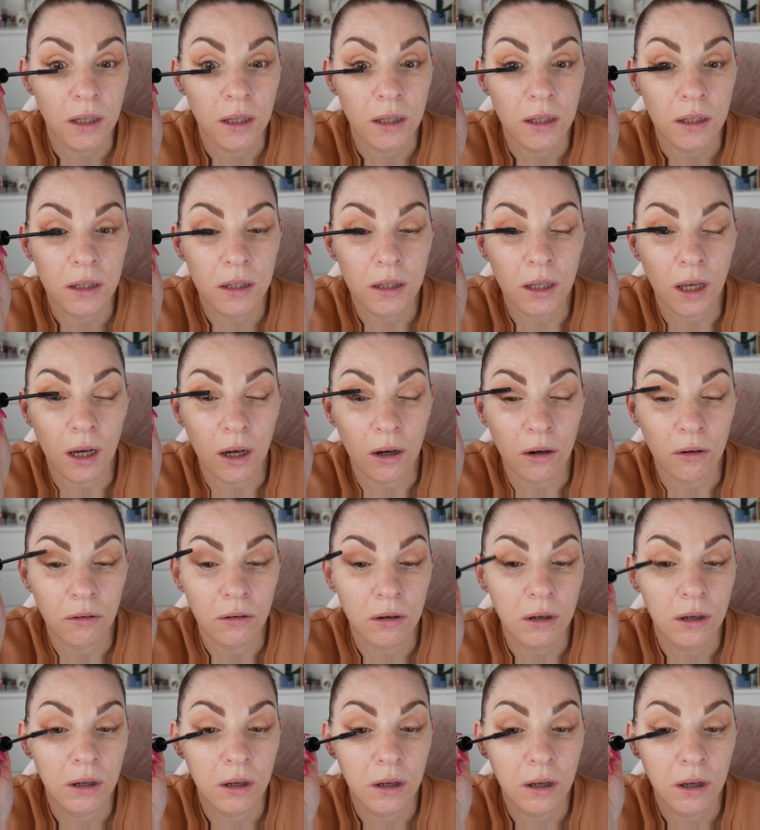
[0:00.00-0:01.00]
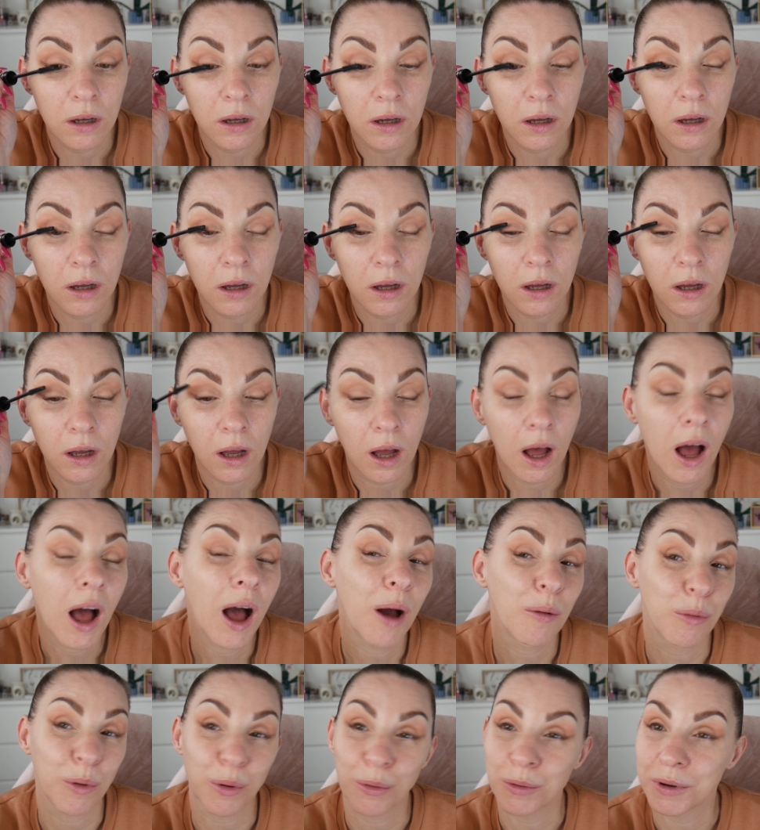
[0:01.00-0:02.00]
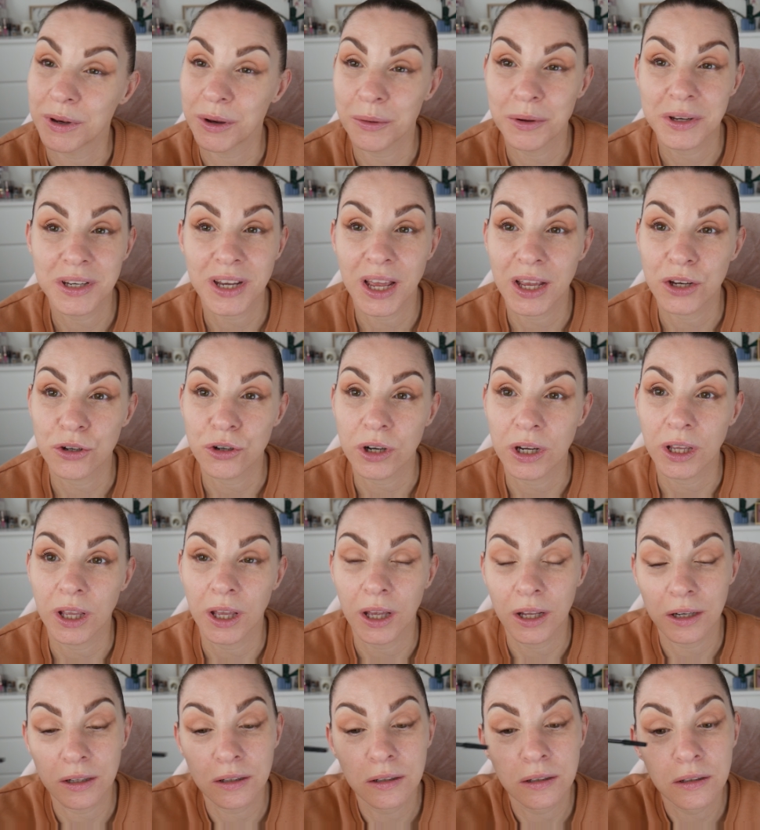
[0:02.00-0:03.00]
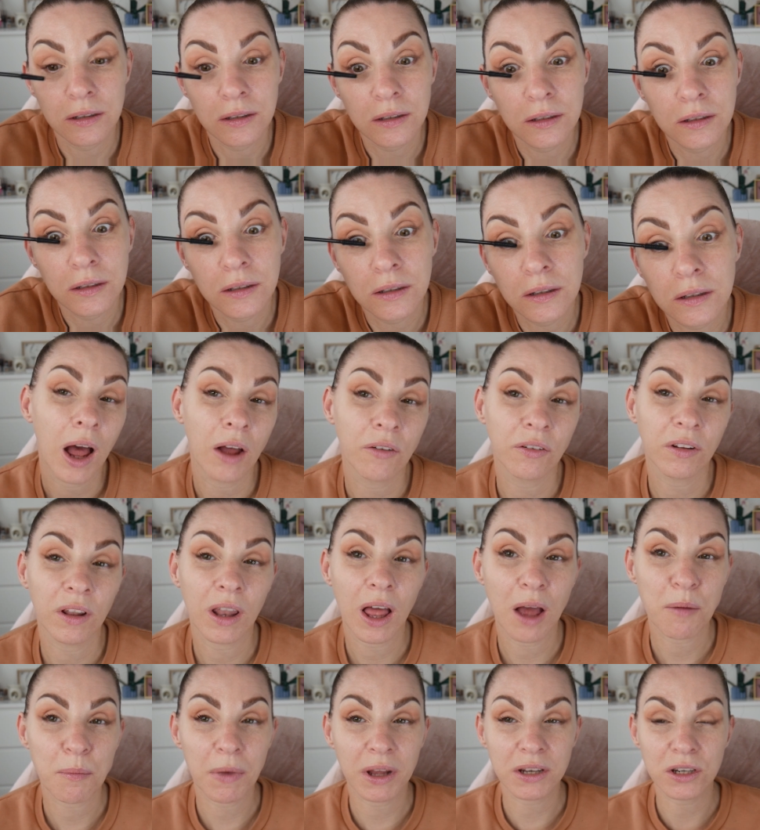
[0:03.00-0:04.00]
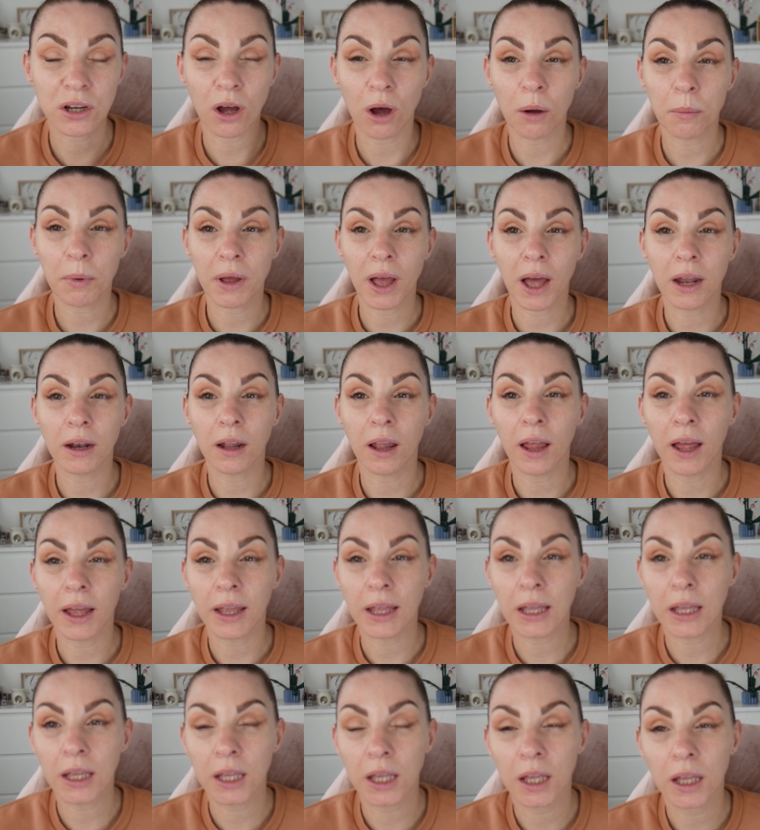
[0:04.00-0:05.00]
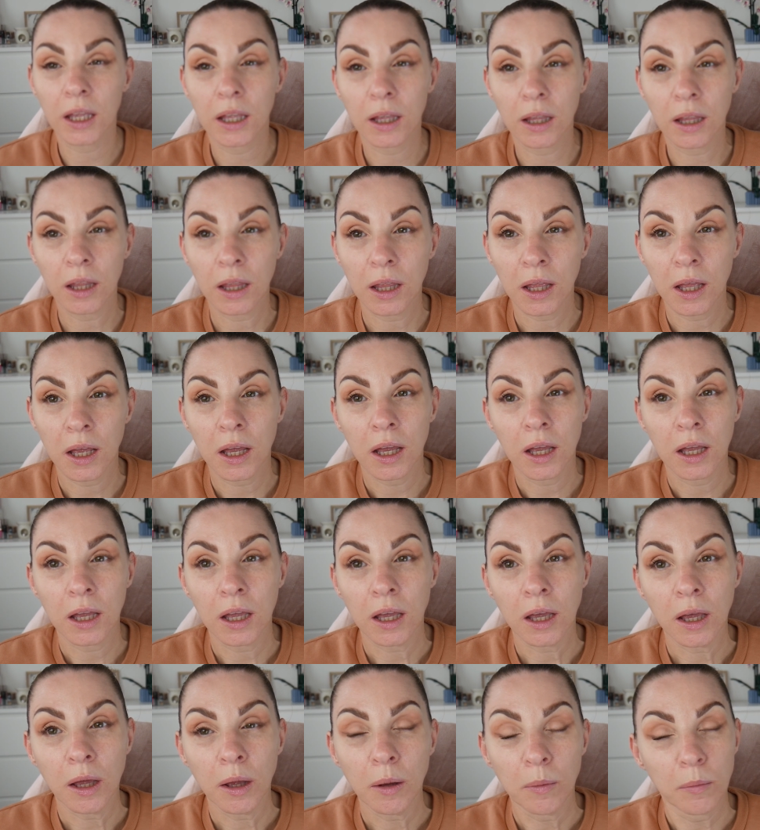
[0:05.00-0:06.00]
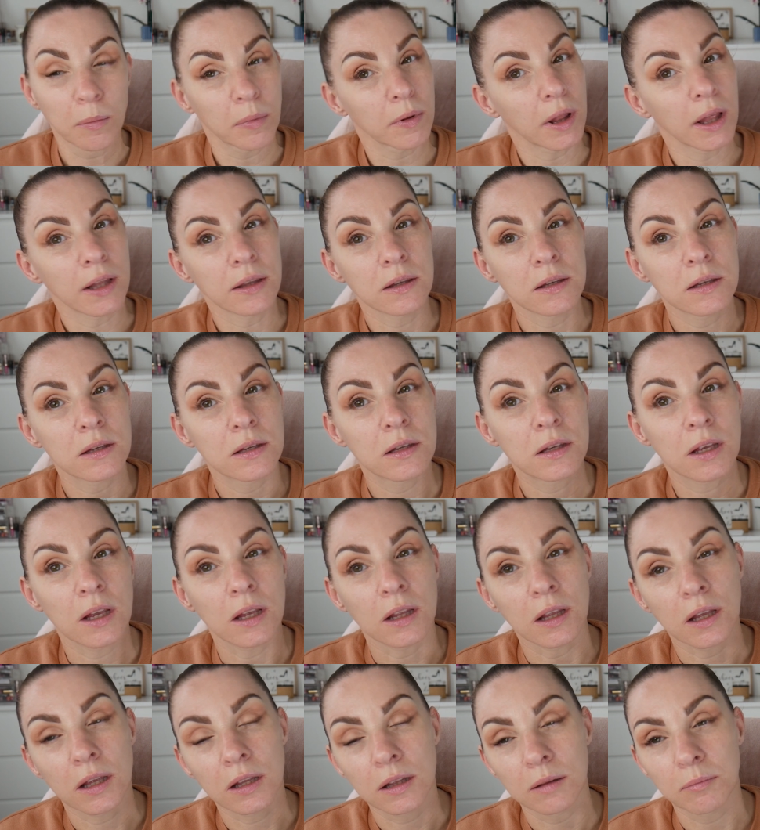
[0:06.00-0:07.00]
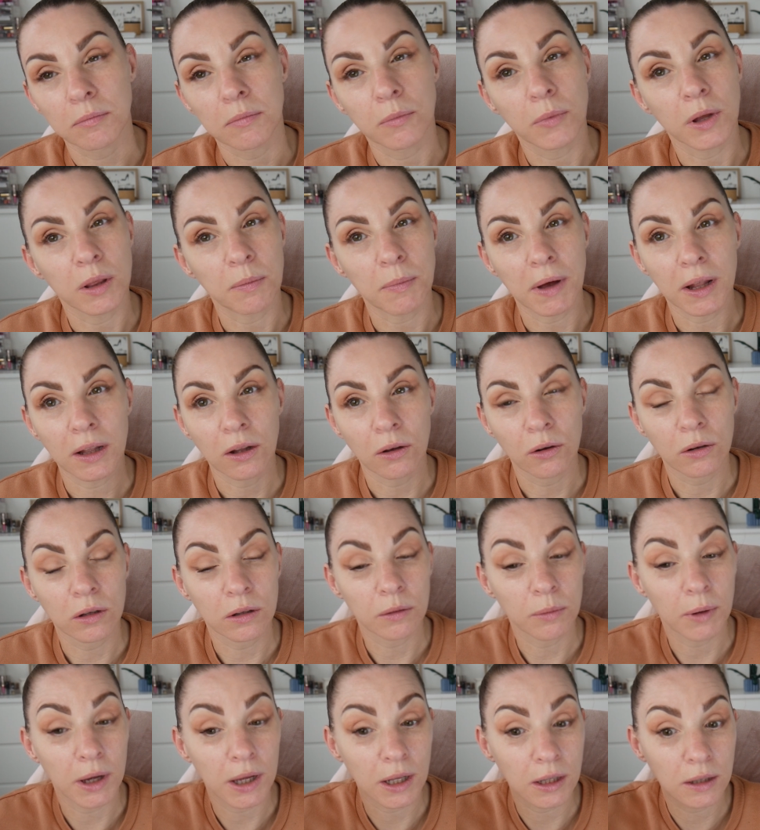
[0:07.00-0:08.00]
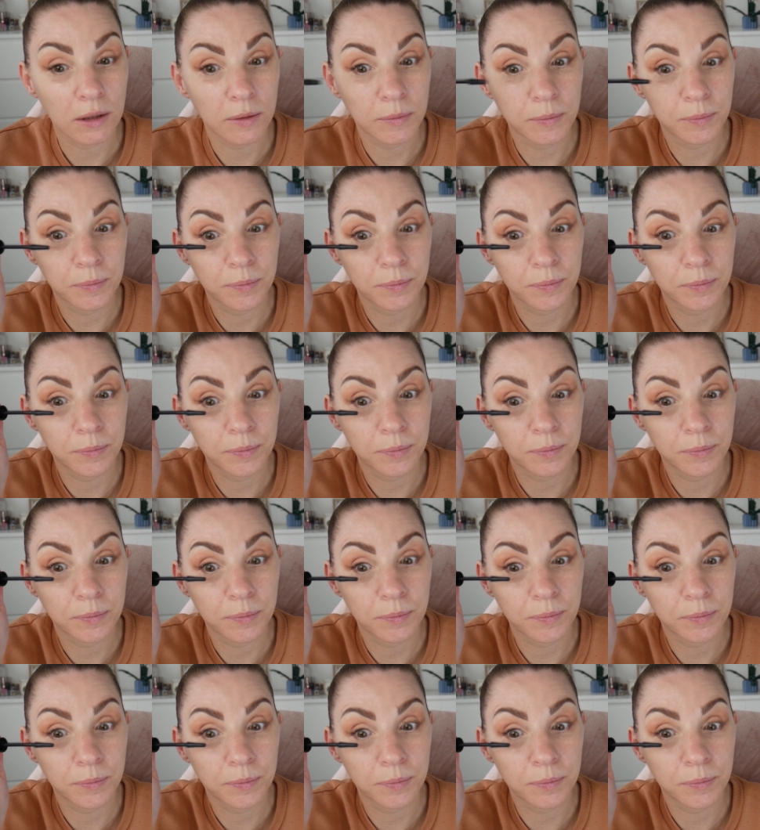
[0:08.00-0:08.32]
So I'm going doing day drinking. I feel like my top kind of like blends in with my look as well.